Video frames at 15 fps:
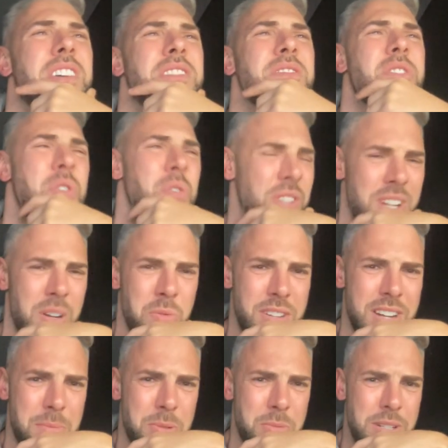surely that
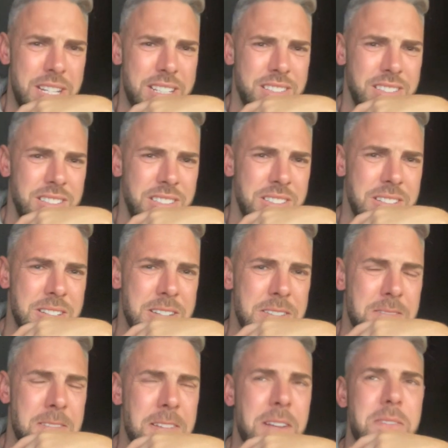wouldn't happen, would it?
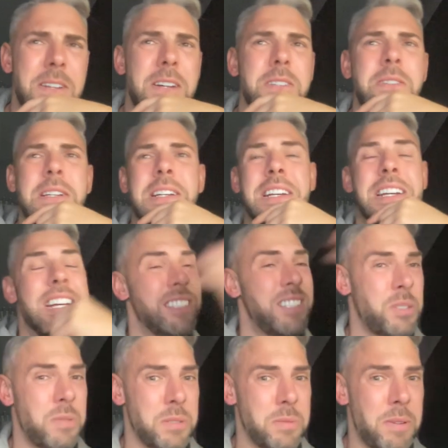Don't know. I
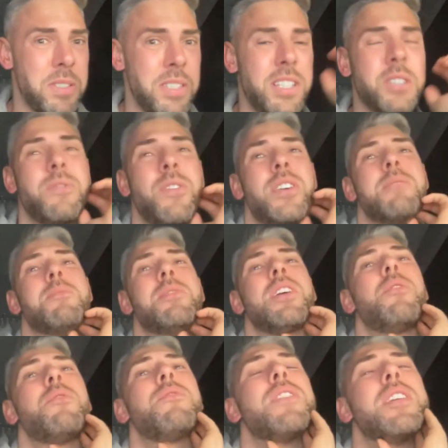suppose he does find
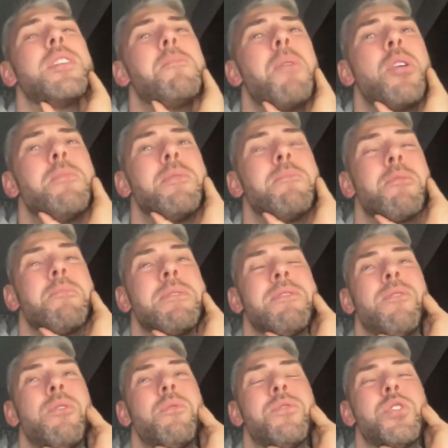himself at the moment probably
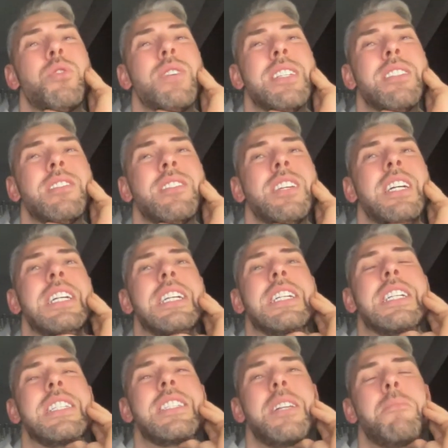4th choice
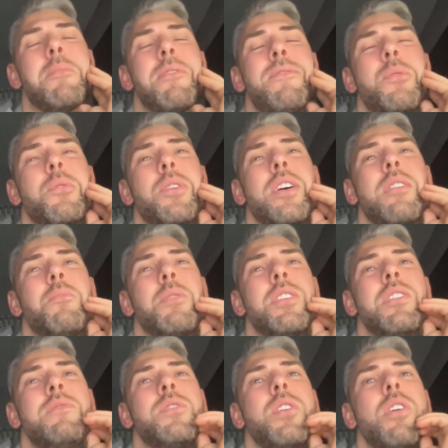centre midfielder when
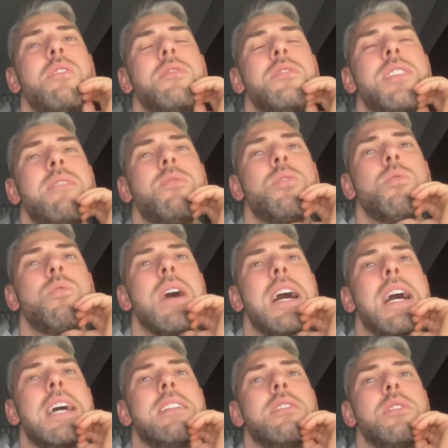you've got Saville
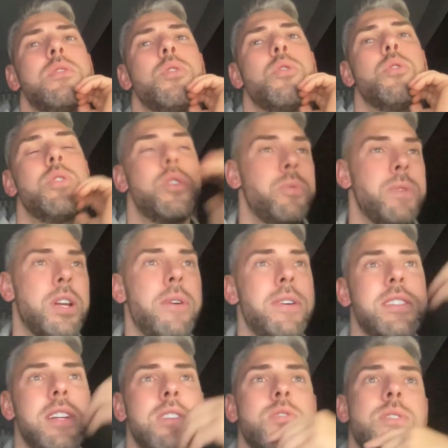and Denor, who we know is
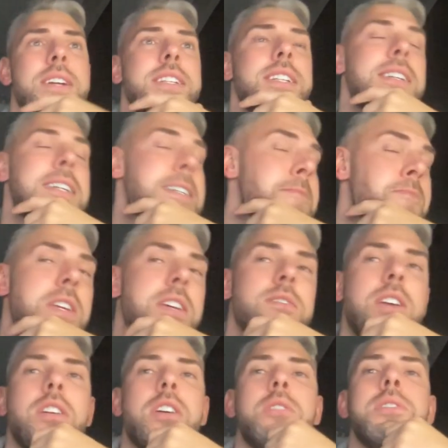now training.
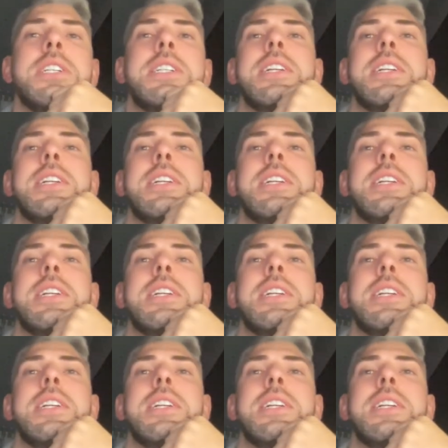Don't know.